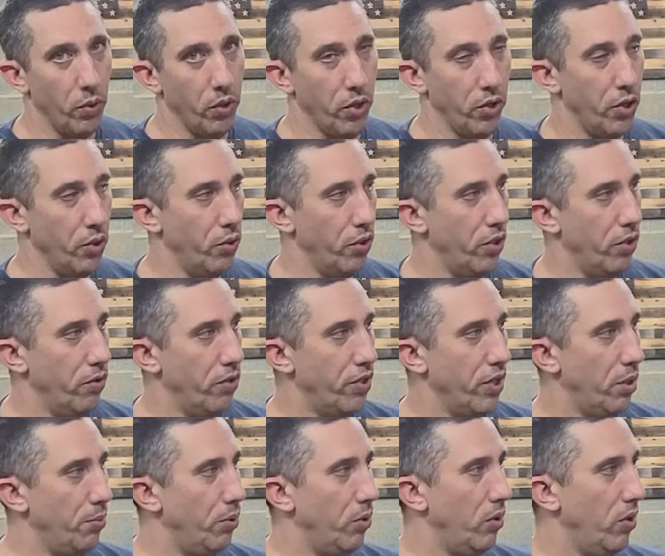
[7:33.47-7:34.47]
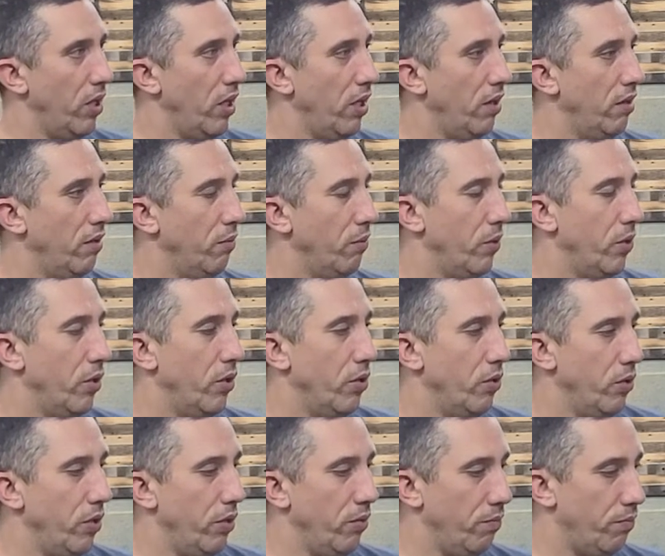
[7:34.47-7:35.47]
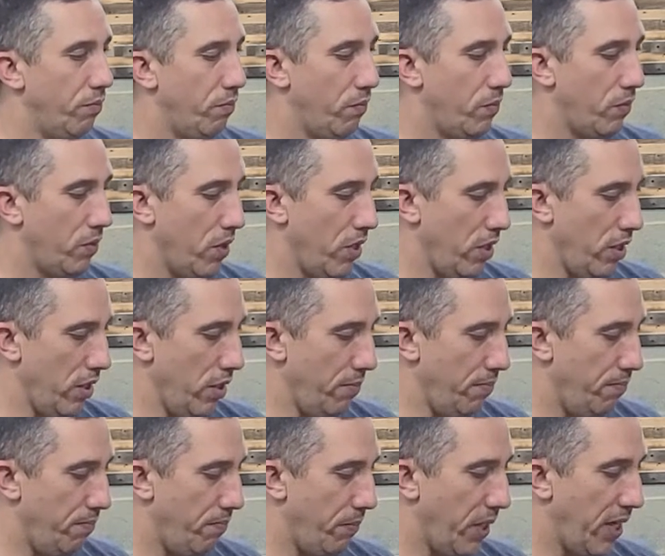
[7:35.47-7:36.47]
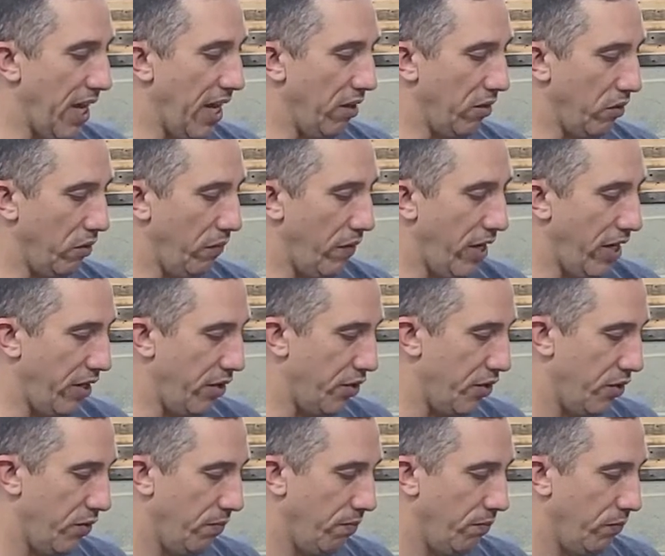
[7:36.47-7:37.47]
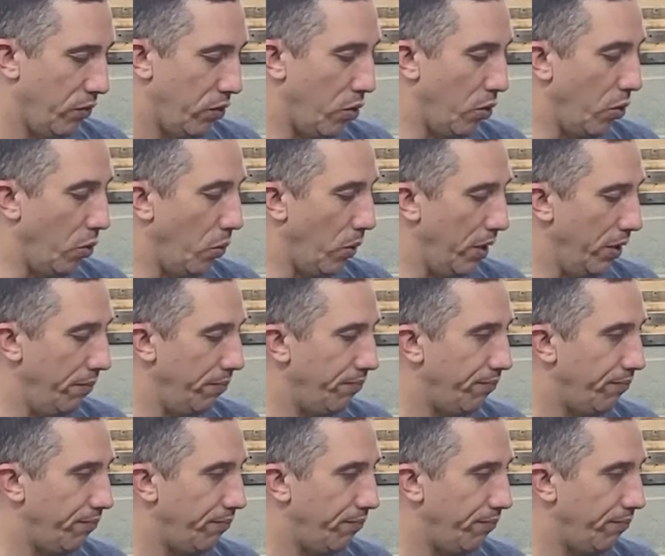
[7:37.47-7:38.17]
doing your double, when you're doing your mechanical advantage 2 to 1.